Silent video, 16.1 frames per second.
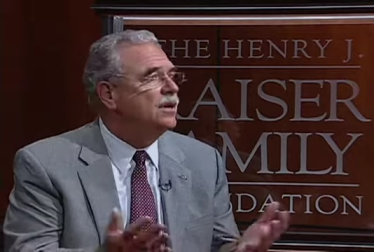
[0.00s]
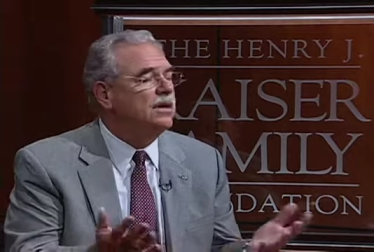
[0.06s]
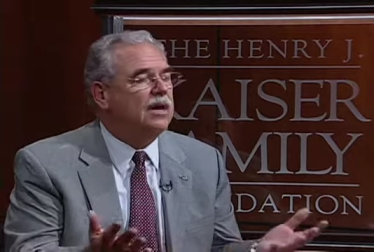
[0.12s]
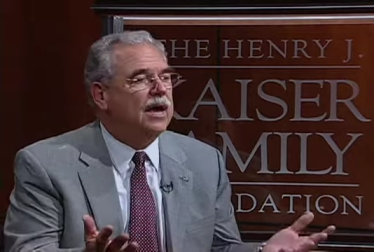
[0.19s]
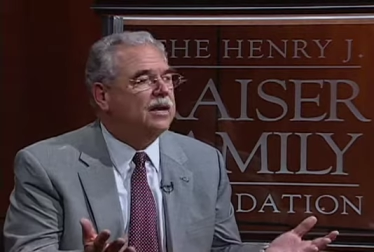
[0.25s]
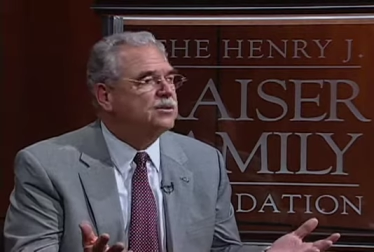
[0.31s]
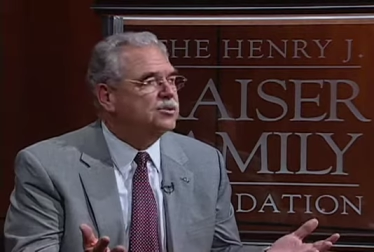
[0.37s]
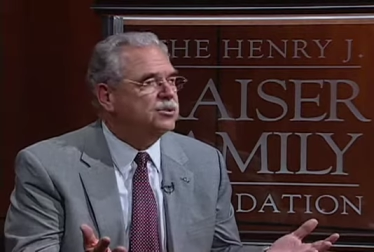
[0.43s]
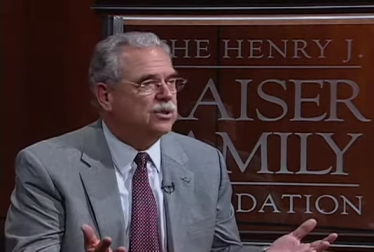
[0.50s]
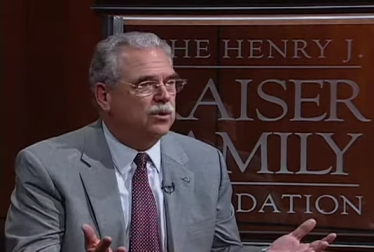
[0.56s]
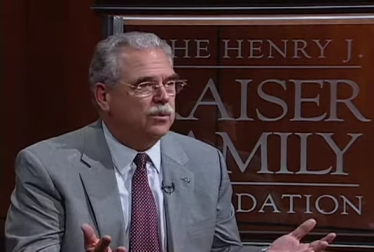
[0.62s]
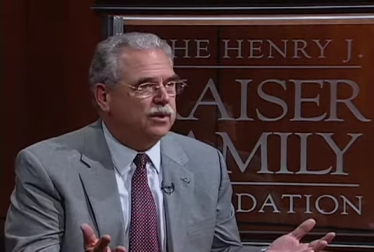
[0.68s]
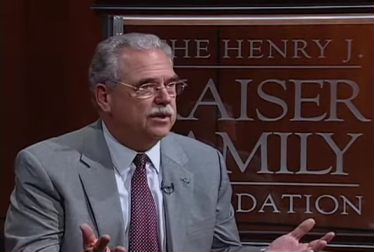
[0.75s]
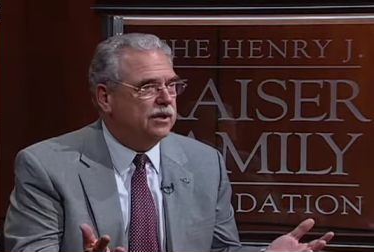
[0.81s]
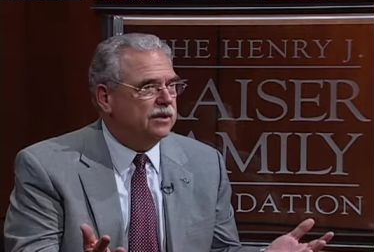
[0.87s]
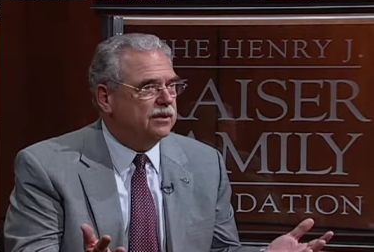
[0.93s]
not
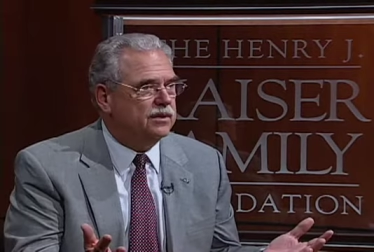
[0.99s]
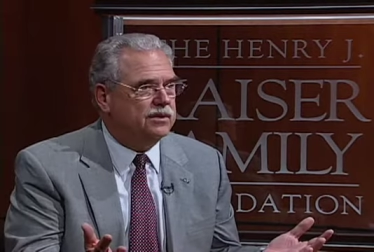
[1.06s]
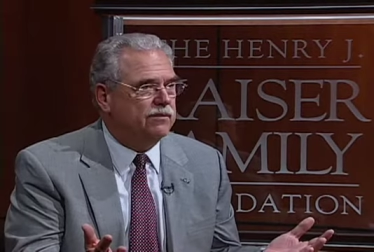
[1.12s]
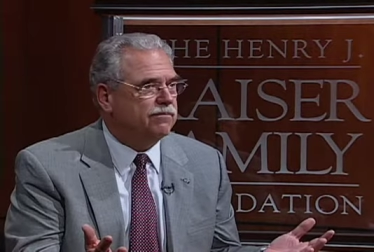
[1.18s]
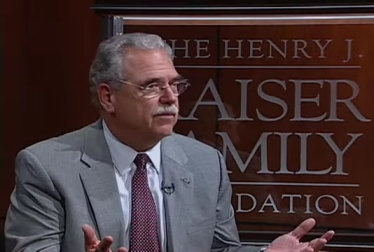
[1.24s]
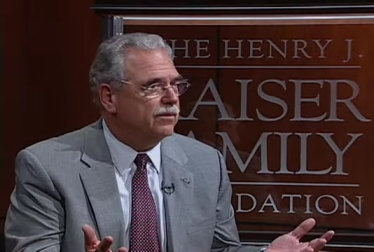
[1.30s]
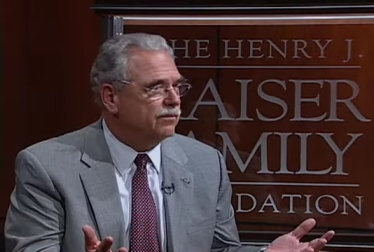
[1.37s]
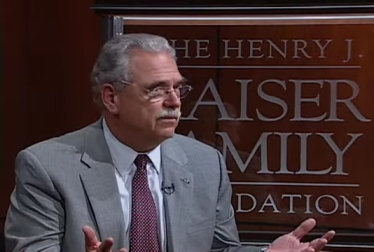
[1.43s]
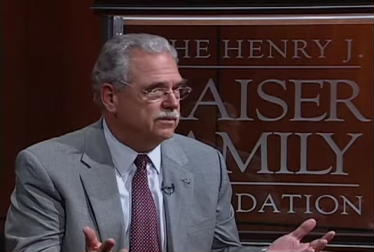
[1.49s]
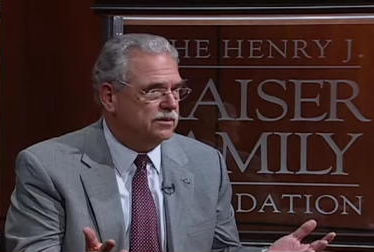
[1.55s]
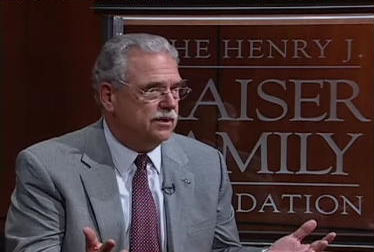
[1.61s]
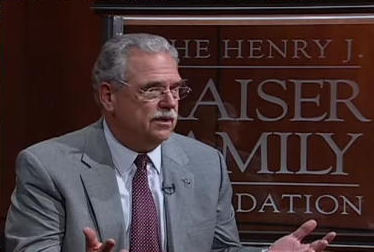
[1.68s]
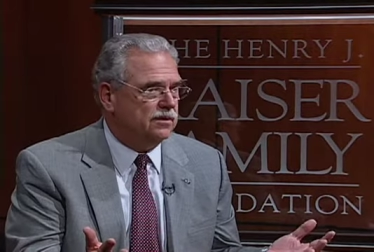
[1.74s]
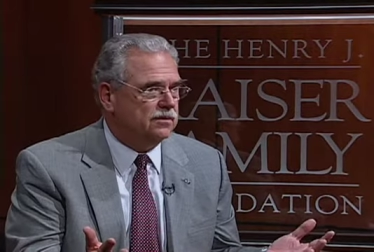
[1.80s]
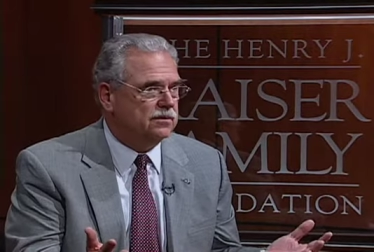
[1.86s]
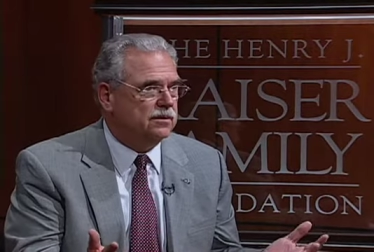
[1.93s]
showing different
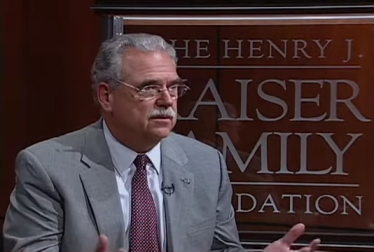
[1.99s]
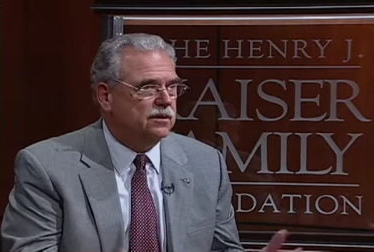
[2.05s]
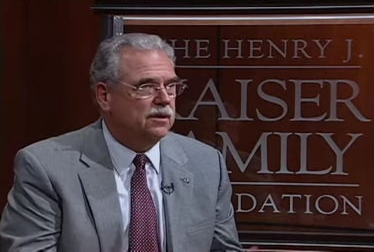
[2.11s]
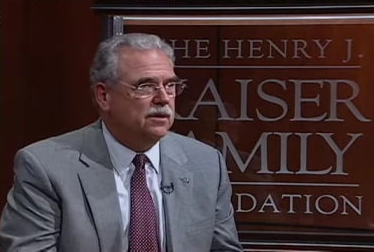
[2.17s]
results.